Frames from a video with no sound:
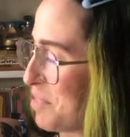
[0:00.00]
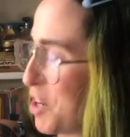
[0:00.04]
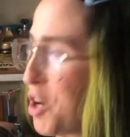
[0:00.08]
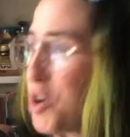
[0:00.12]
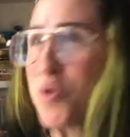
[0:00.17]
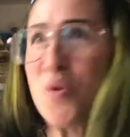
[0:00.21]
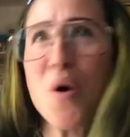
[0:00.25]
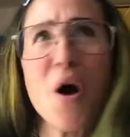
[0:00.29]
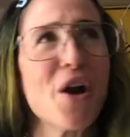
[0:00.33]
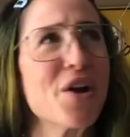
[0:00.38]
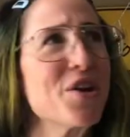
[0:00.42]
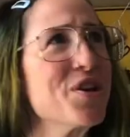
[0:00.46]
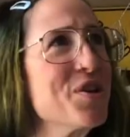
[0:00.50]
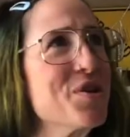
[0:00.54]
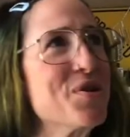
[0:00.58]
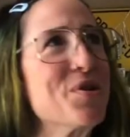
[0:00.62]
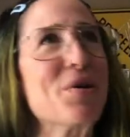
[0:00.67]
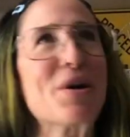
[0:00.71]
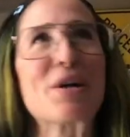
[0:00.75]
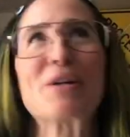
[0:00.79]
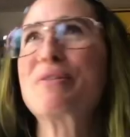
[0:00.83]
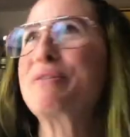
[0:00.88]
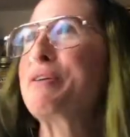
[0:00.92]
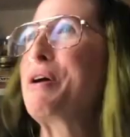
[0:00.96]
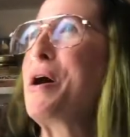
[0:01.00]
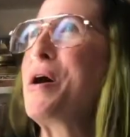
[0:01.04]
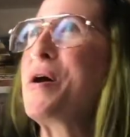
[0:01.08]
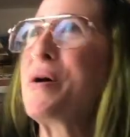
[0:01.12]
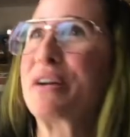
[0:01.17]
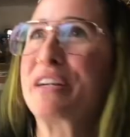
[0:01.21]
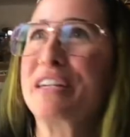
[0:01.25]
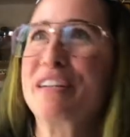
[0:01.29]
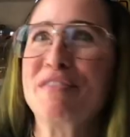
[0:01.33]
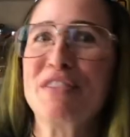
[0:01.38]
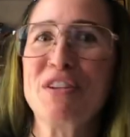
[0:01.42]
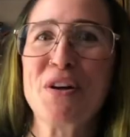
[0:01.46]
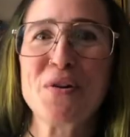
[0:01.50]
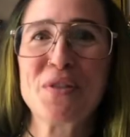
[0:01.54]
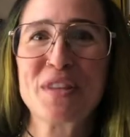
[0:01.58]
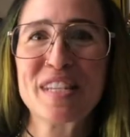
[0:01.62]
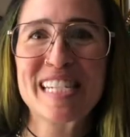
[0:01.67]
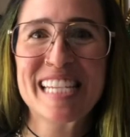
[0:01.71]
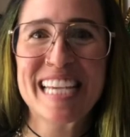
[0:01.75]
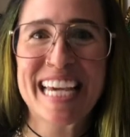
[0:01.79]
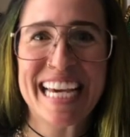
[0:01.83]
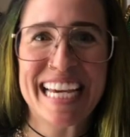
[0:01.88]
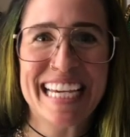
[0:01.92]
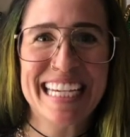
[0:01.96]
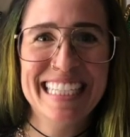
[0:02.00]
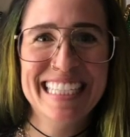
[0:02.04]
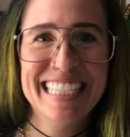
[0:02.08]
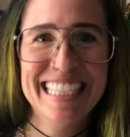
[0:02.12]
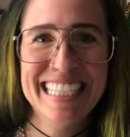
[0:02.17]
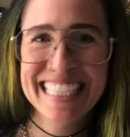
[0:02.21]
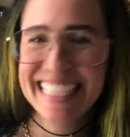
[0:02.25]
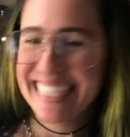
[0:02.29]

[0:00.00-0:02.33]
Who are you? I don't know. I don't even know this kid.